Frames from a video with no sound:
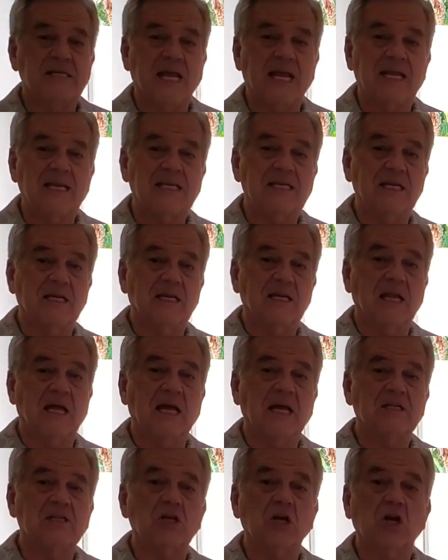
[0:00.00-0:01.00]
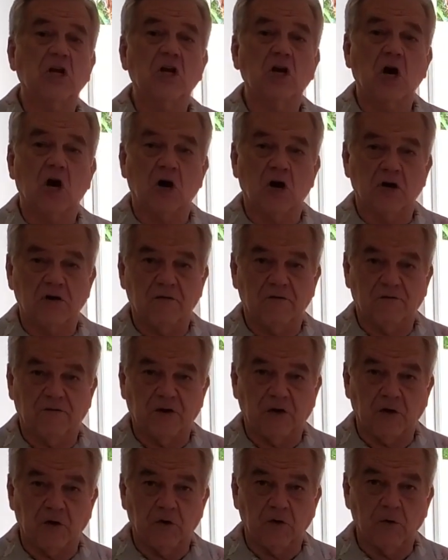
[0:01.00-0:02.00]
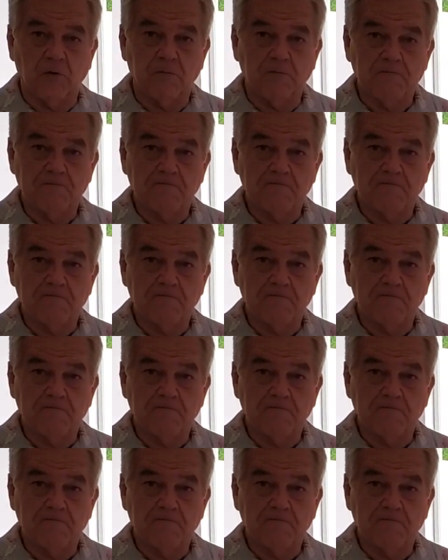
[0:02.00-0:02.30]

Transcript: a deluxe garden view